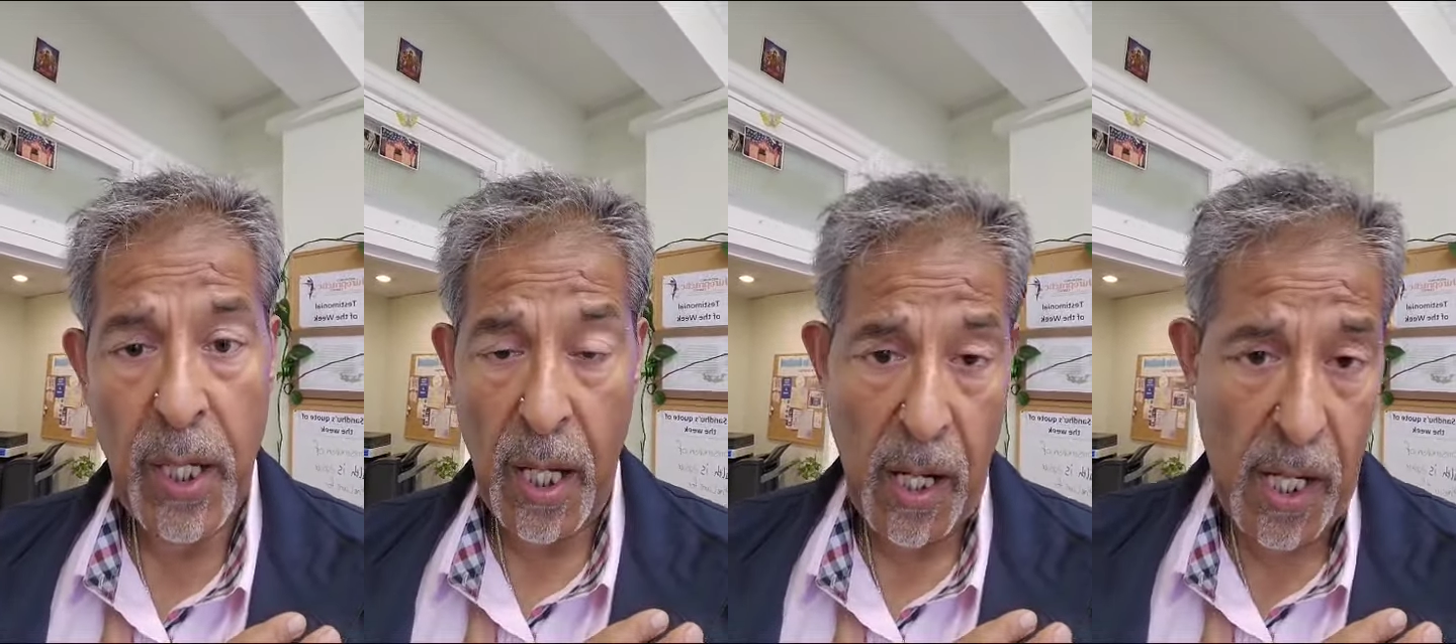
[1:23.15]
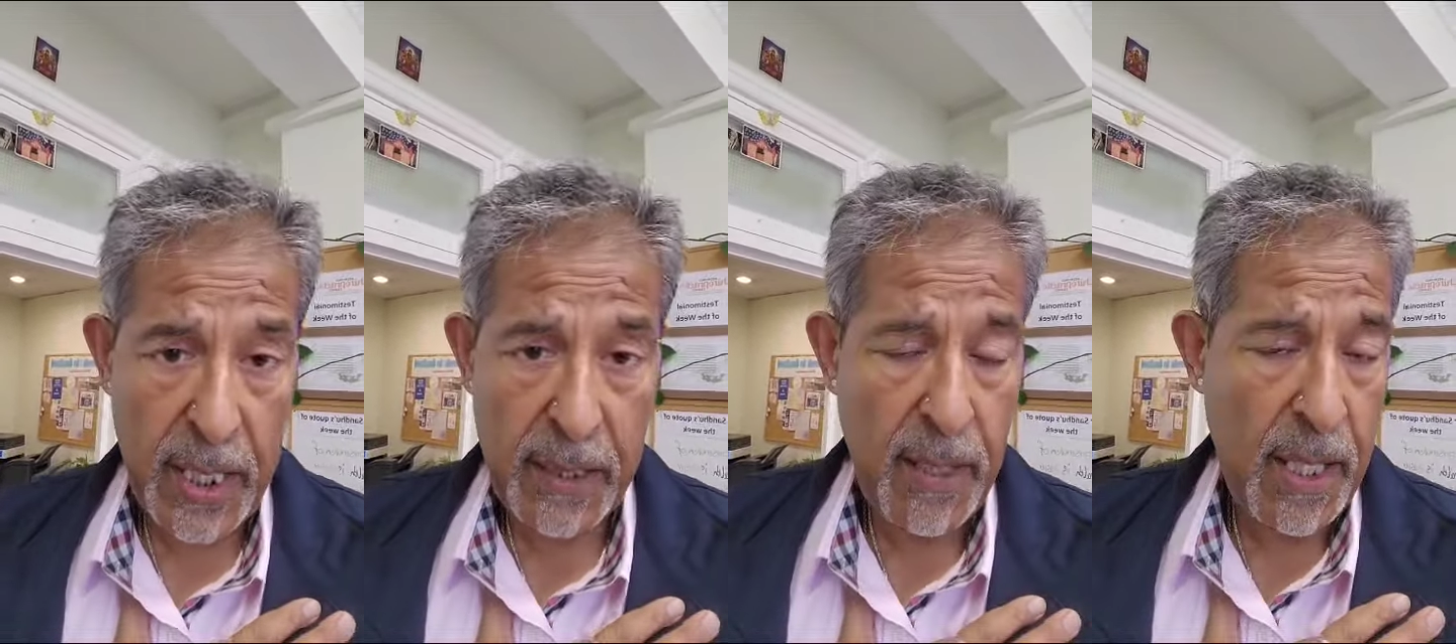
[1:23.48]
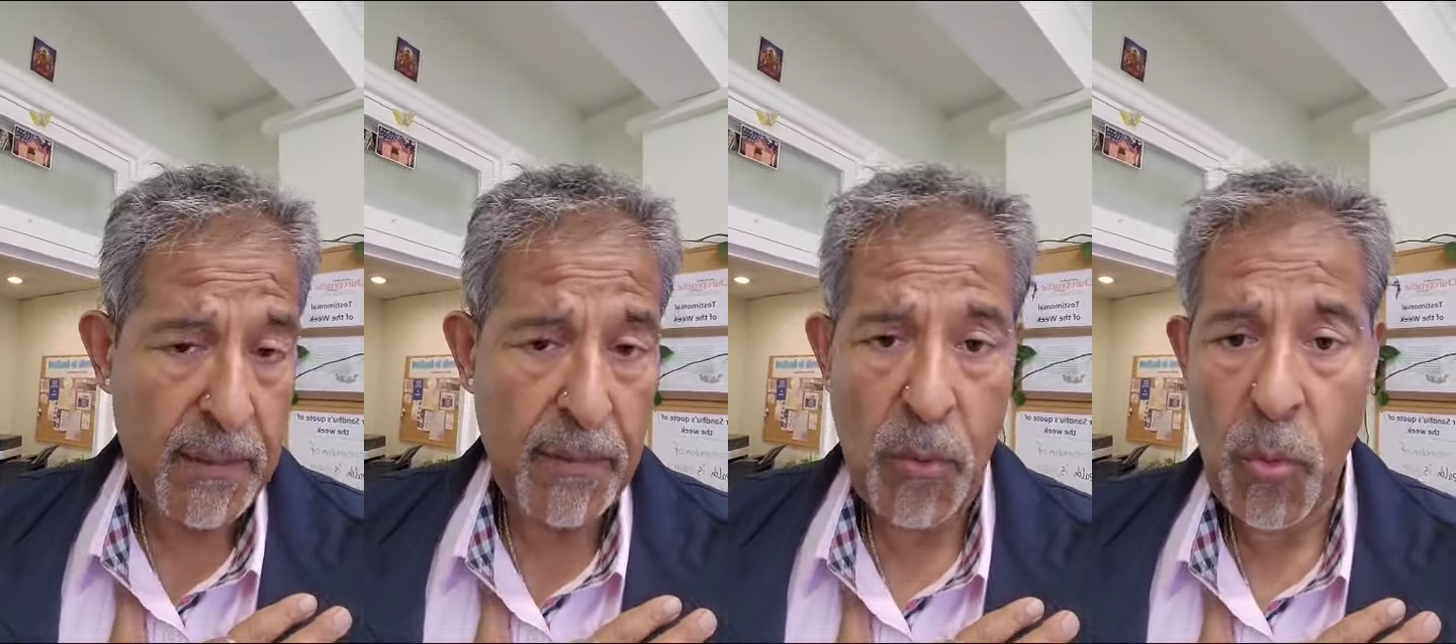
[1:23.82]
I
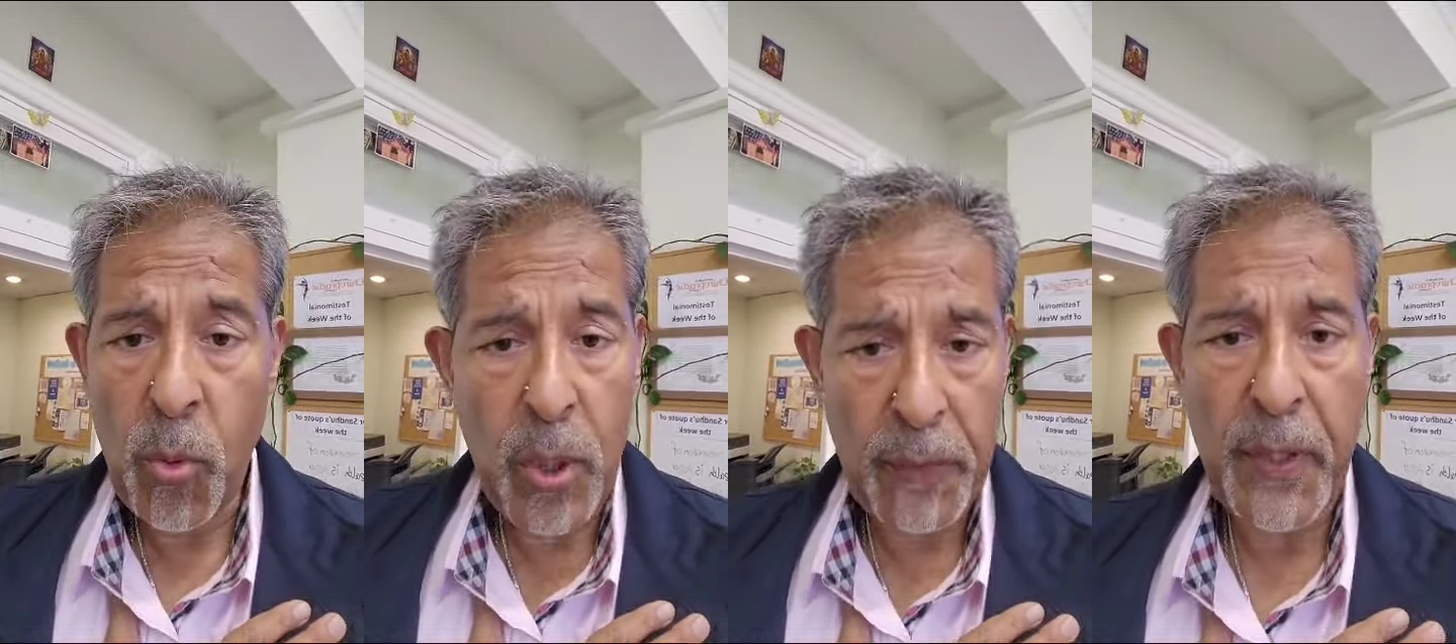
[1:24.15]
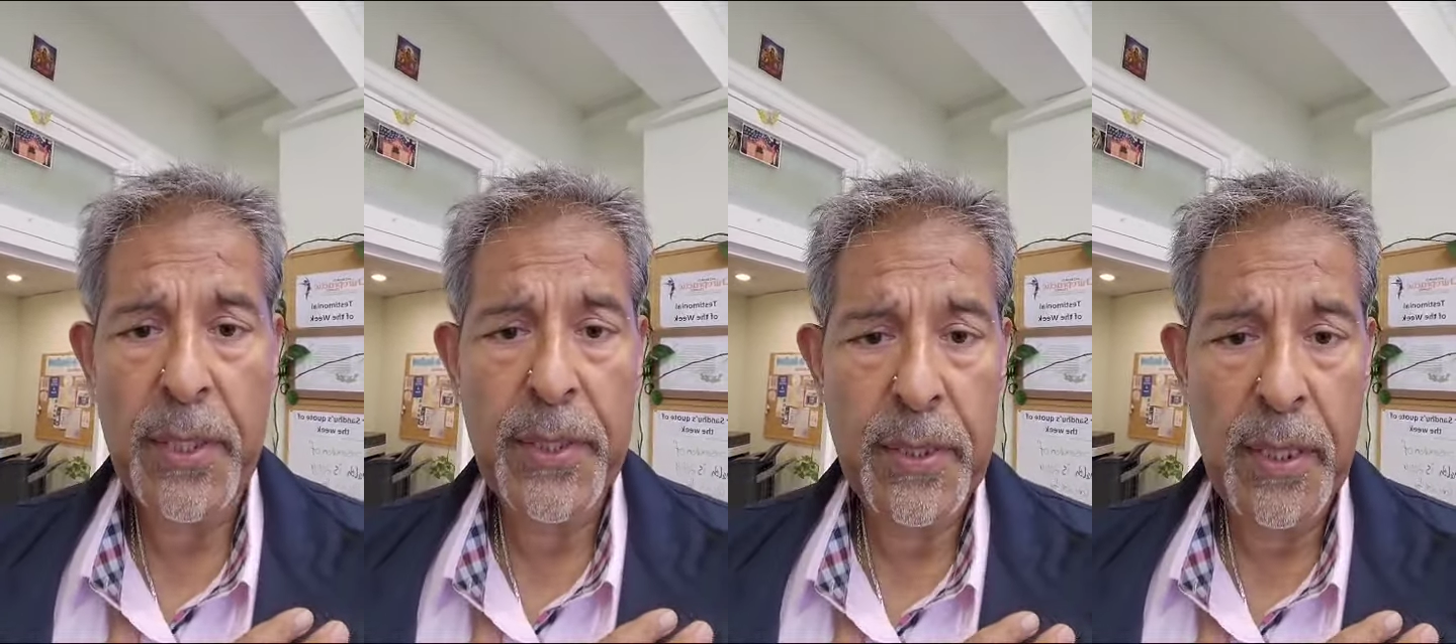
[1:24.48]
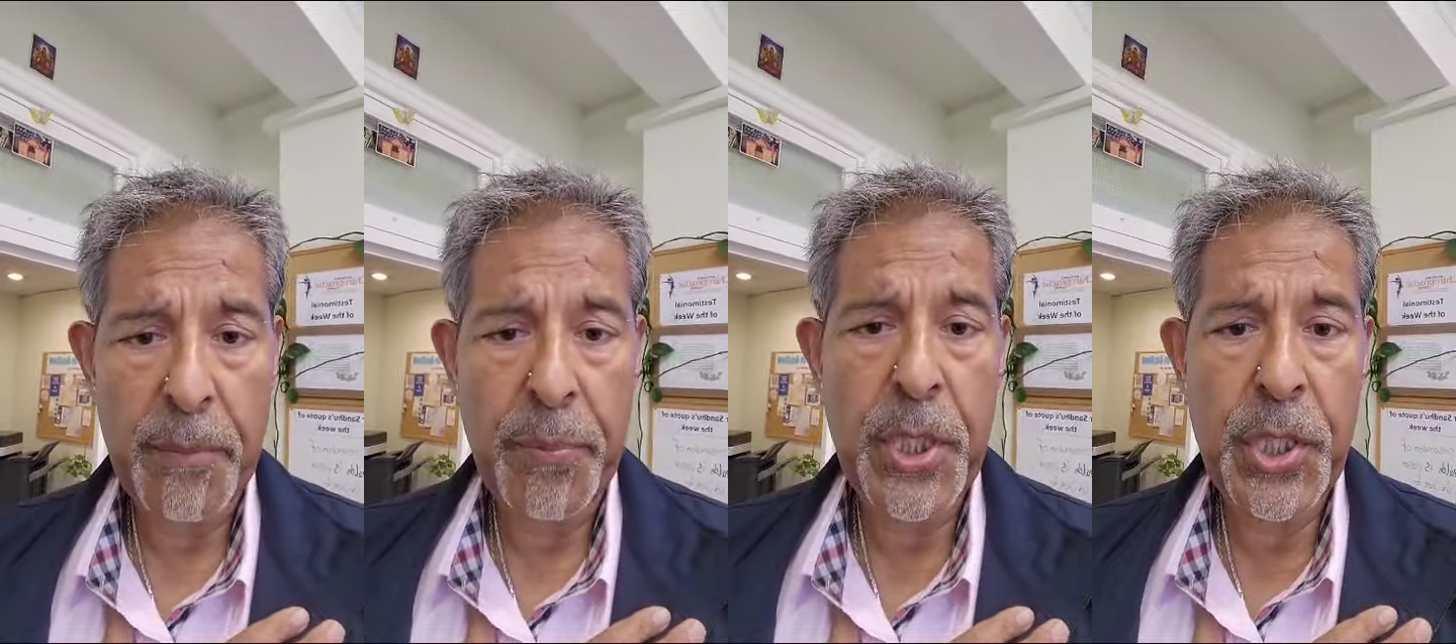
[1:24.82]
and all of us
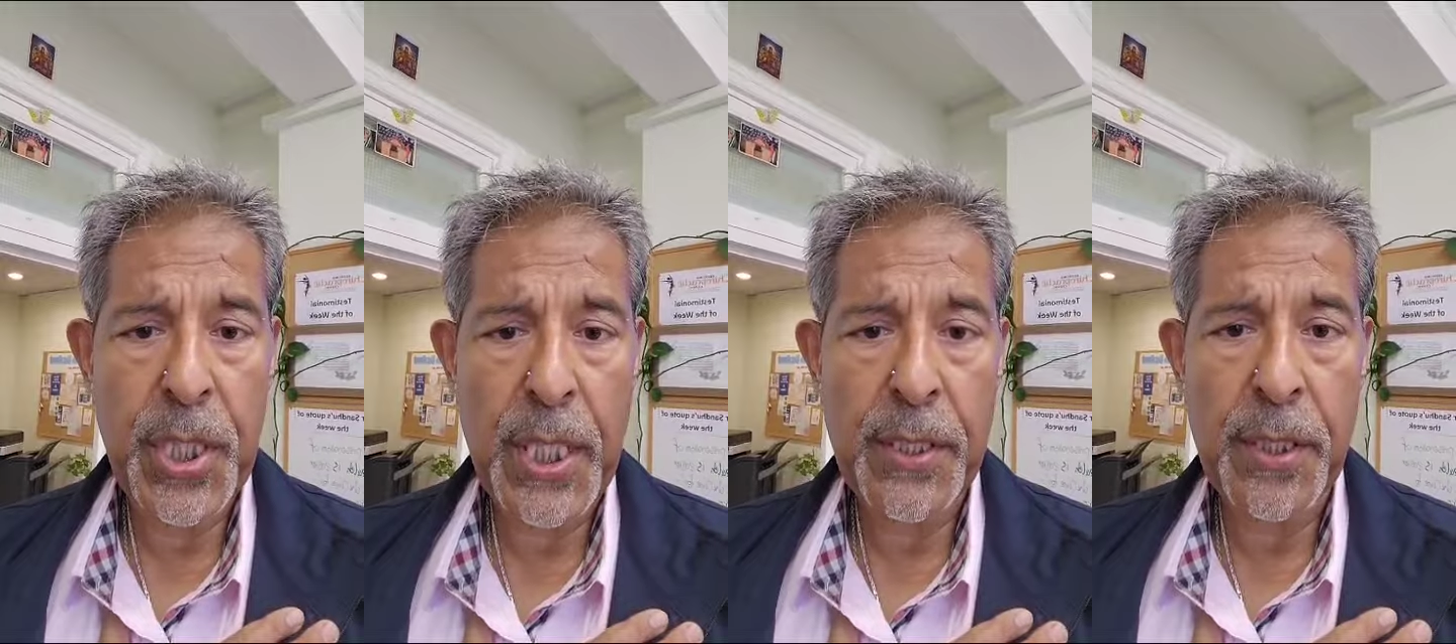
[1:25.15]
appreciate